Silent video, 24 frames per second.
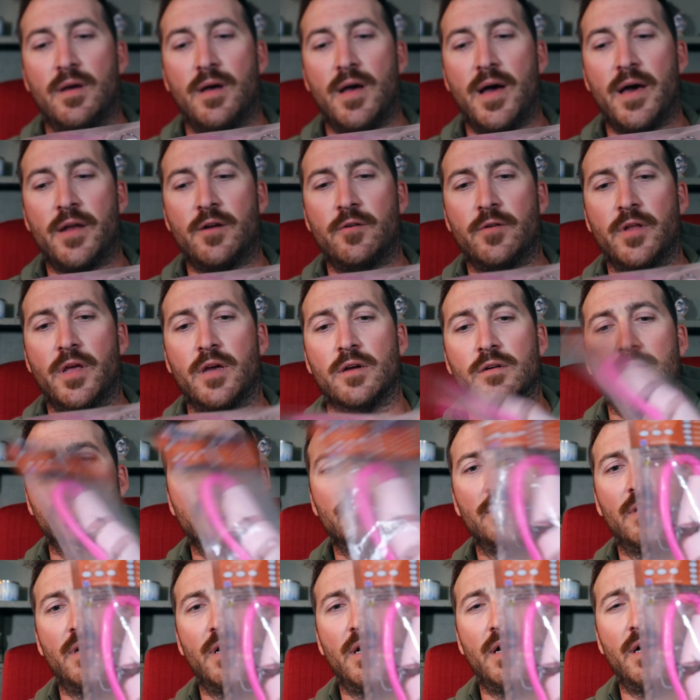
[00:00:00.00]
don't know,
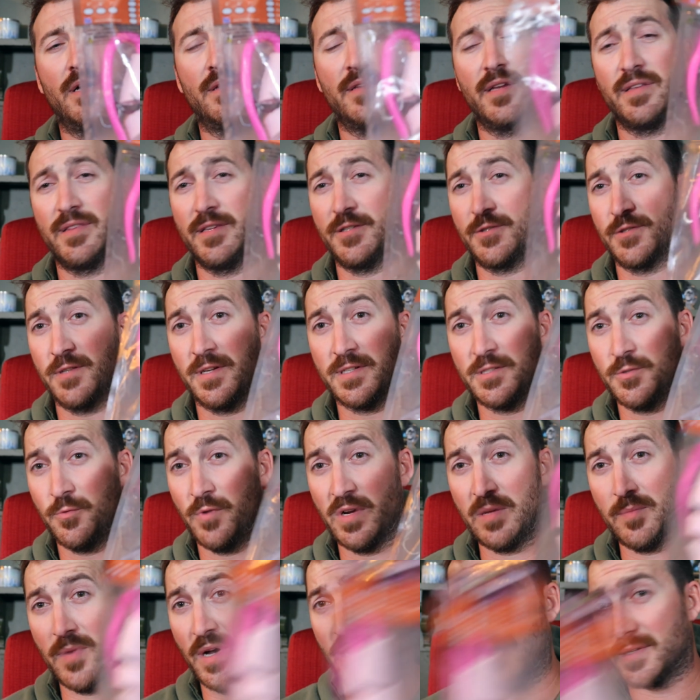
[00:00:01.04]
I think these are like
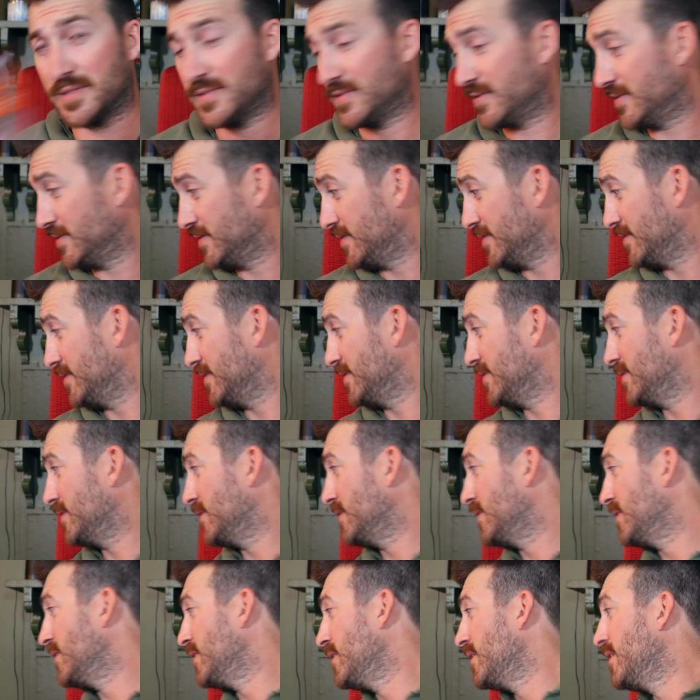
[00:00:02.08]
20 bucks.
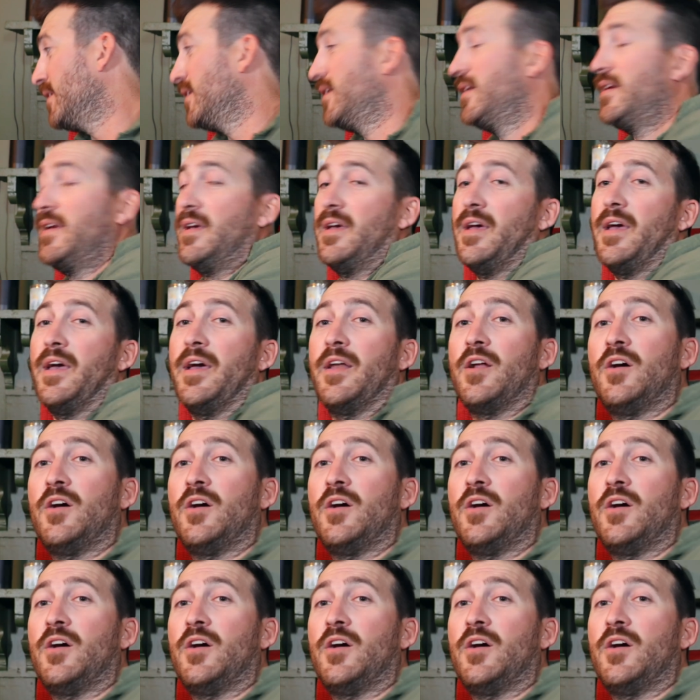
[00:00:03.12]
And